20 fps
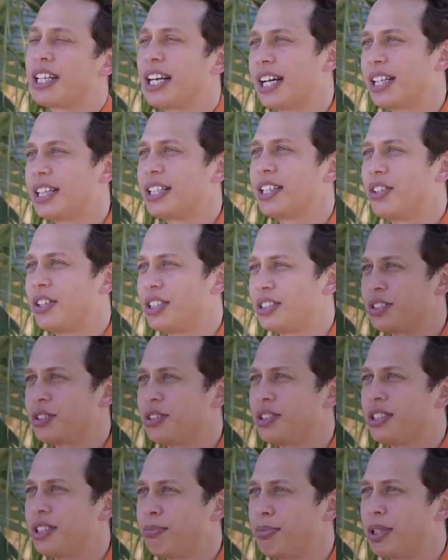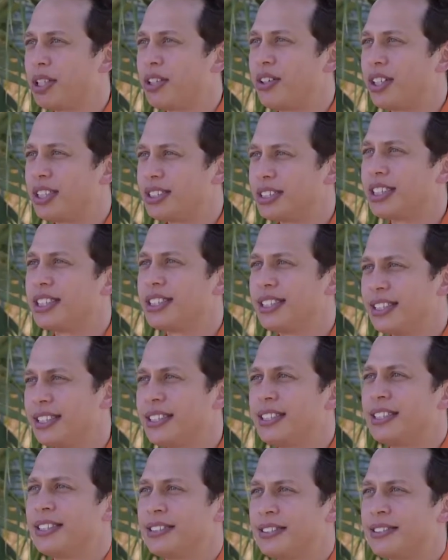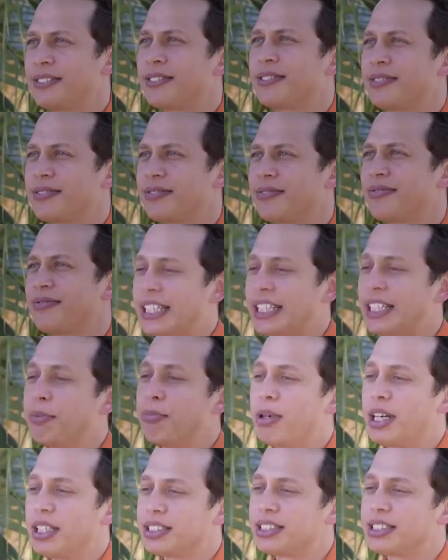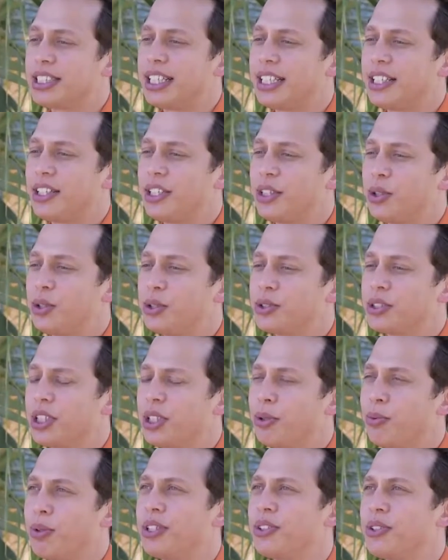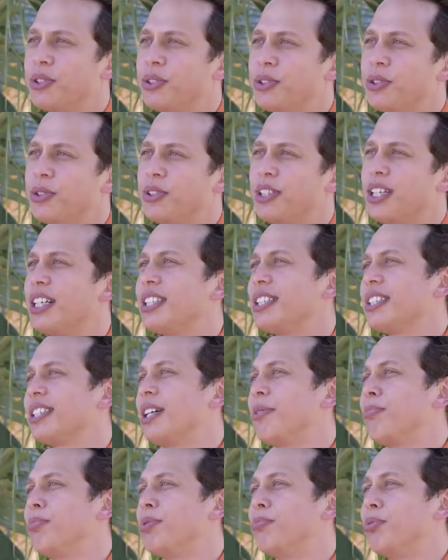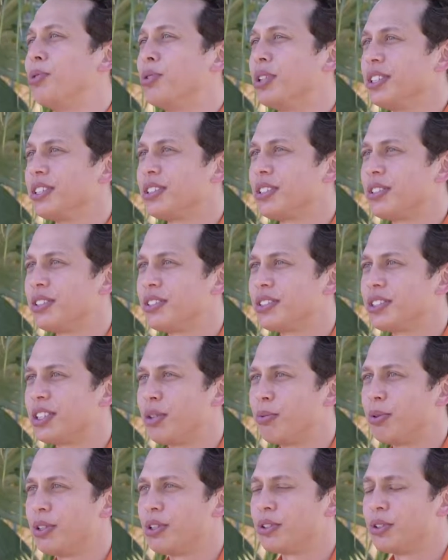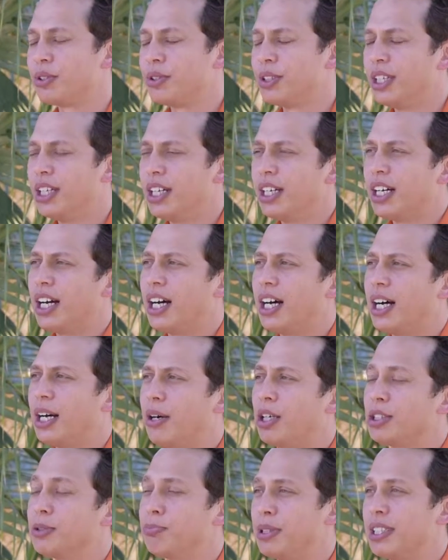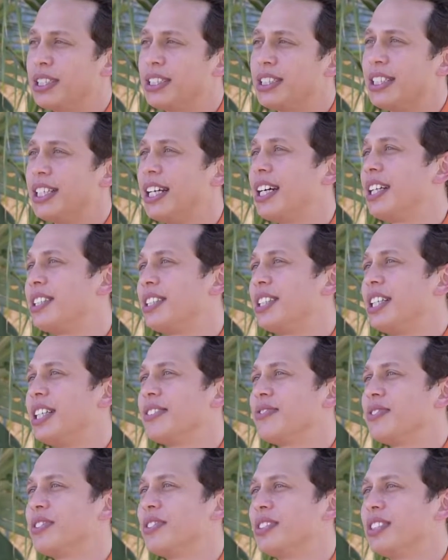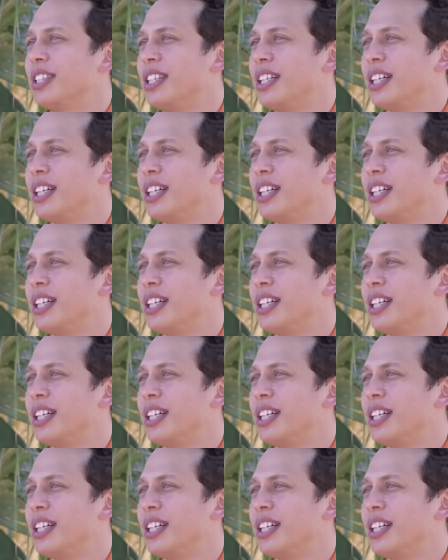Catholic High School in Mount Isa. In amongst that, I also went to a couple of boarding schools. So I went to, I was billeted out in Townsville